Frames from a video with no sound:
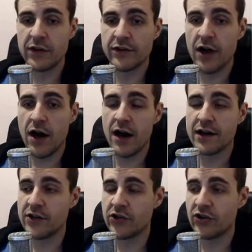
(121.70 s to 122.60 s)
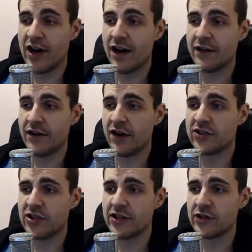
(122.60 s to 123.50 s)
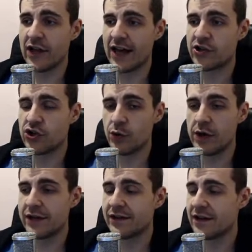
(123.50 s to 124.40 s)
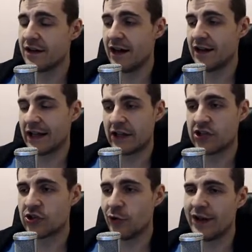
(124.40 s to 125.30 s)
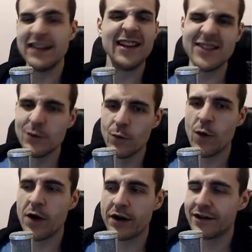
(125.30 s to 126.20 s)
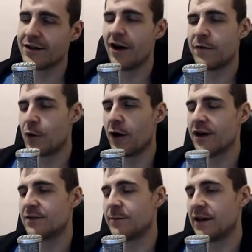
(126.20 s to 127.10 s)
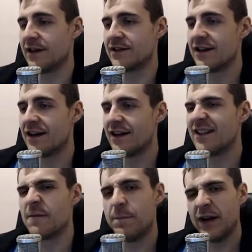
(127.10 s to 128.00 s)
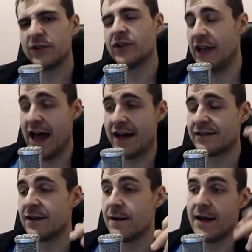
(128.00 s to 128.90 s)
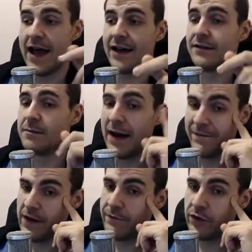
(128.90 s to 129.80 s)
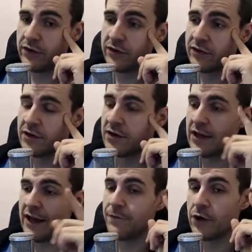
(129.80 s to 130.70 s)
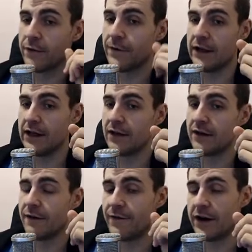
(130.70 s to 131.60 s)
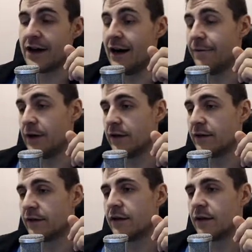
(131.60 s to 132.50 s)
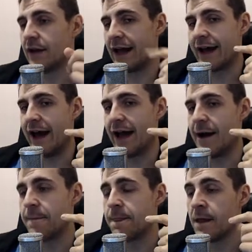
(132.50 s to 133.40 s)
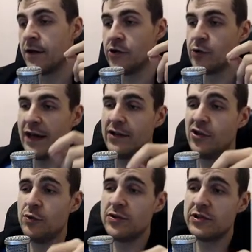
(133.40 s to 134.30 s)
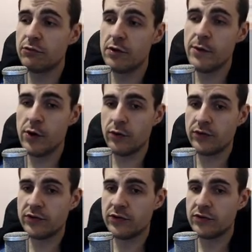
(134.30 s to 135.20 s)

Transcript: dog and the dogs try to like chew it and like destroy it. It doesn't work, of course, because they're built to last. And my favorite, if you're feeling very confident, like I am, you can use the remote